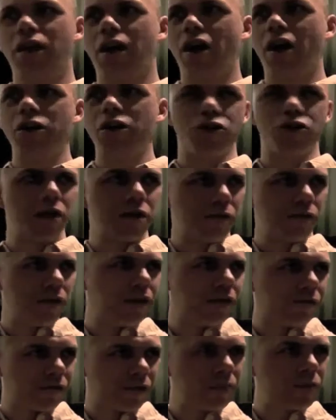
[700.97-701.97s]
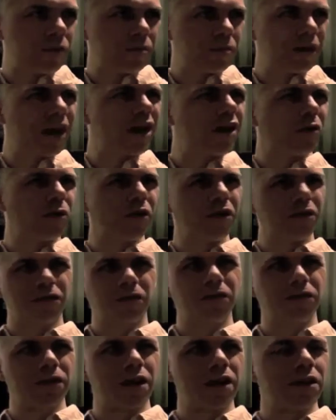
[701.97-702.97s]
are generated from the piano work. So
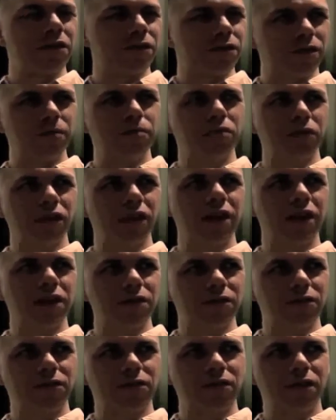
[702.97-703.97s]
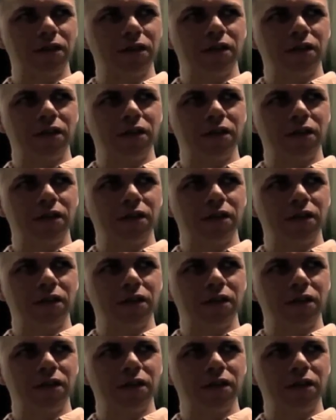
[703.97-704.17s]
it's not as simple as